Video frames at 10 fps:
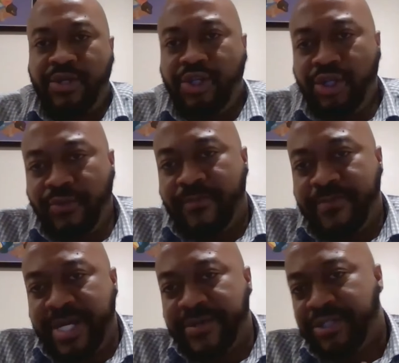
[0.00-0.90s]
You will
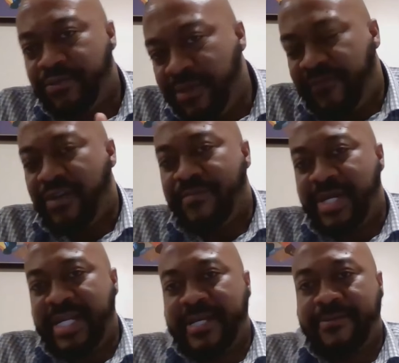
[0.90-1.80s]
perish with your
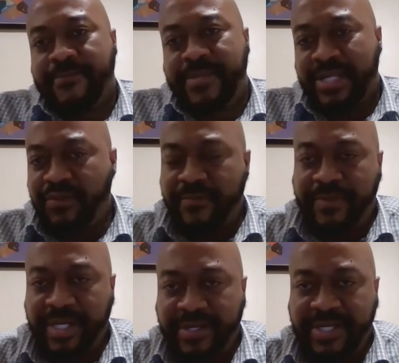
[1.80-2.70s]
money. That's what
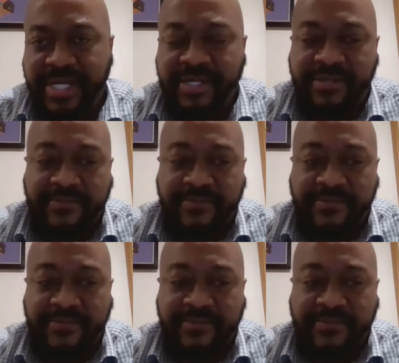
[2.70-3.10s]
Peter said